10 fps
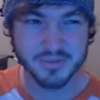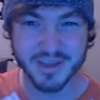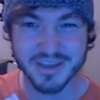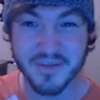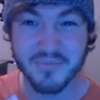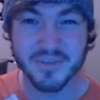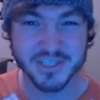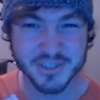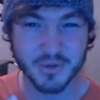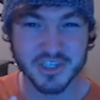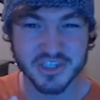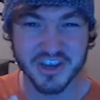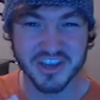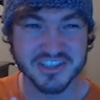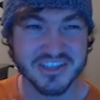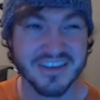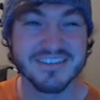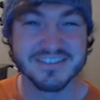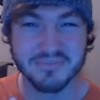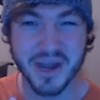he's playing Soul Exchange,
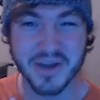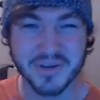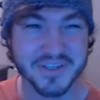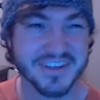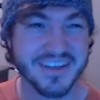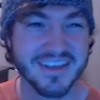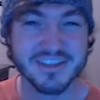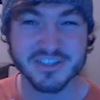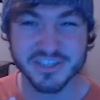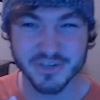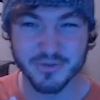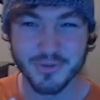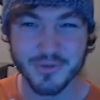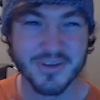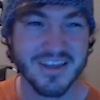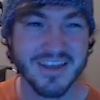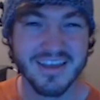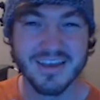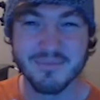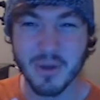Zambira, General,
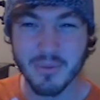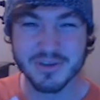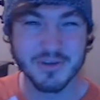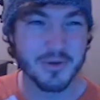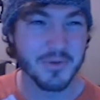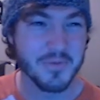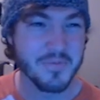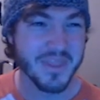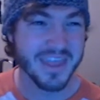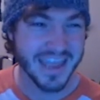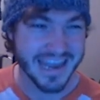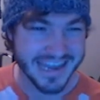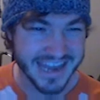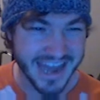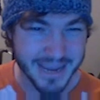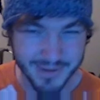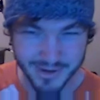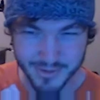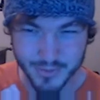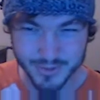Pyramid Turtle, and
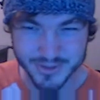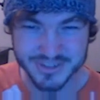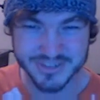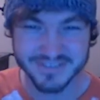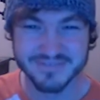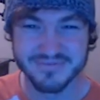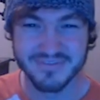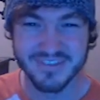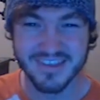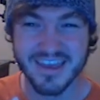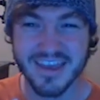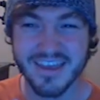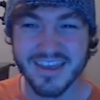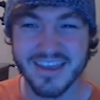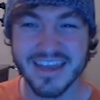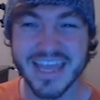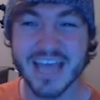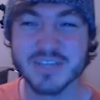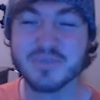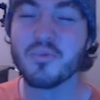Nightmare Horse. And he has